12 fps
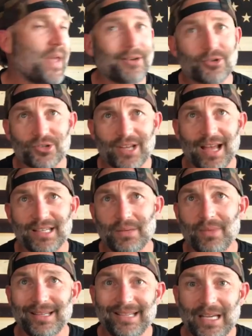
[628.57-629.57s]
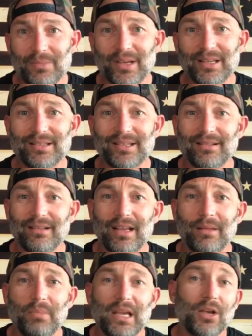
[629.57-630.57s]
exercising my demons
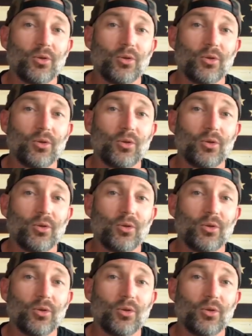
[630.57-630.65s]
and being